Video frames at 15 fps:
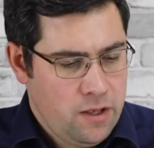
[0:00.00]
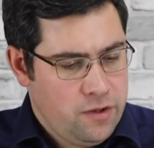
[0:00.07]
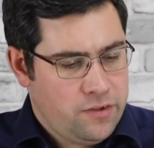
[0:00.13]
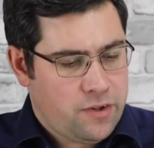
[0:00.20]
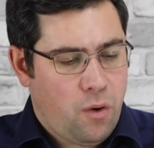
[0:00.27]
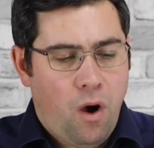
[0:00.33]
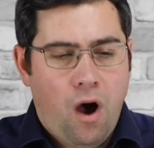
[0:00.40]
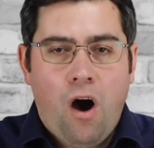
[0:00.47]

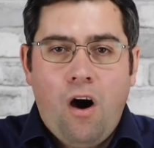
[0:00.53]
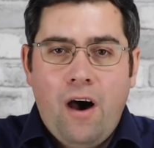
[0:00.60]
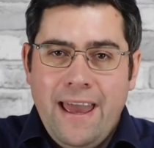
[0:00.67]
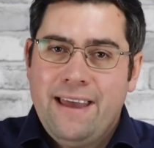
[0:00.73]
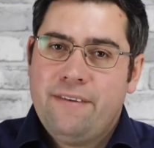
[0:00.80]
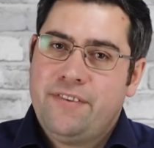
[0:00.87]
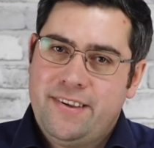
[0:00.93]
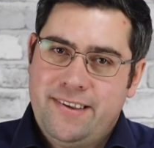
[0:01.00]
So I
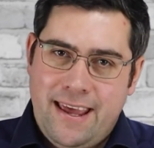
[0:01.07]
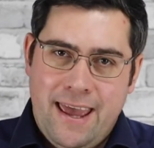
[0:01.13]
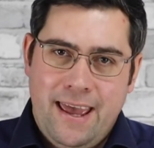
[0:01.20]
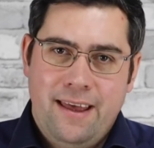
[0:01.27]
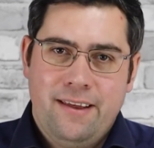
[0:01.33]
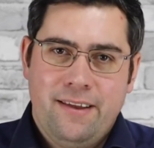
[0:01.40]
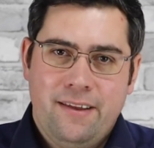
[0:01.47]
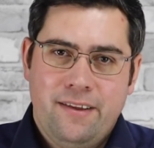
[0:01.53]
have
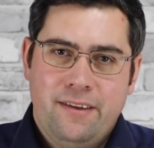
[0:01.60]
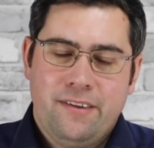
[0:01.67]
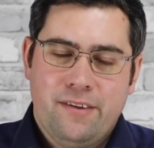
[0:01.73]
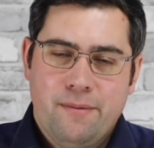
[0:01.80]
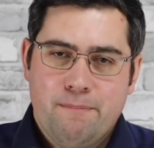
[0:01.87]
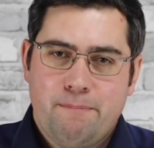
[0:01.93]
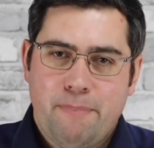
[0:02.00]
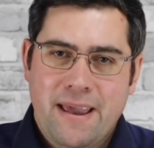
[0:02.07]
set
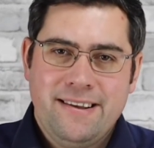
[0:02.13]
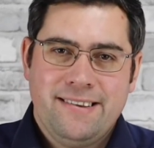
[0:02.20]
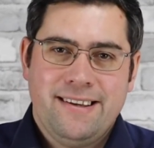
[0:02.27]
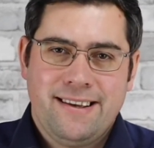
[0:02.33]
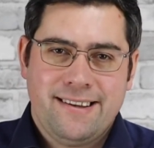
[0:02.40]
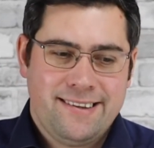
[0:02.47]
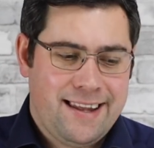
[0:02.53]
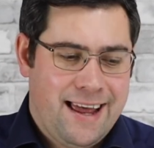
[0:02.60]
some
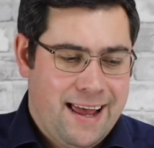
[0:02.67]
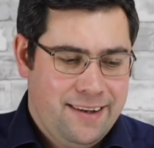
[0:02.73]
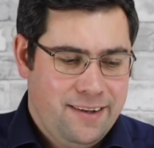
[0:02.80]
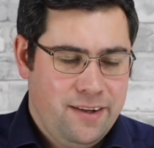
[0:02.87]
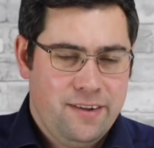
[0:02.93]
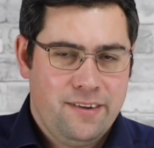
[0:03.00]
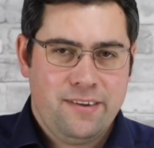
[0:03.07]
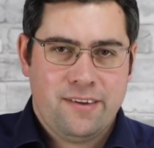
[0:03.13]
basic
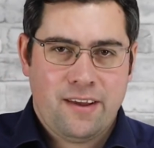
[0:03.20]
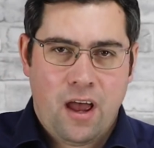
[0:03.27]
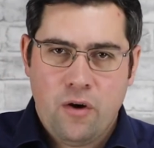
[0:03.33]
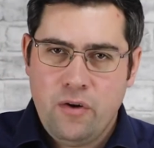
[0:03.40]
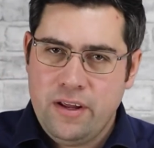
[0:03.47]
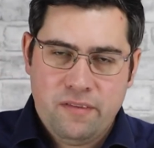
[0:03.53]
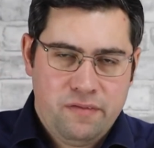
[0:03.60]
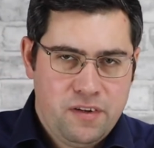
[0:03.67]
standards,
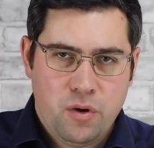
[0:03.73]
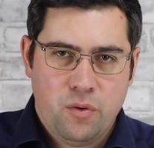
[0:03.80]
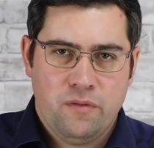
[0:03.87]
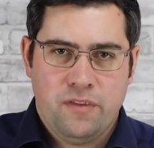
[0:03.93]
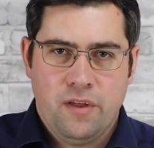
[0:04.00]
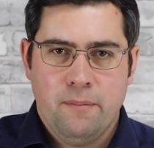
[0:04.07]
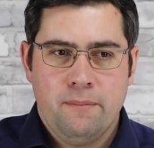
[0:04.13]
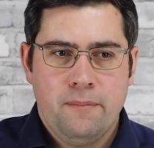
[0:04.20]
only a few
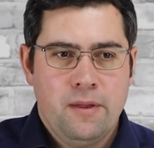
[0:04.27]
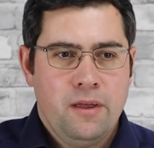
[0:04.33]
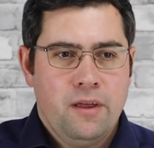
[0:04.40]
of them,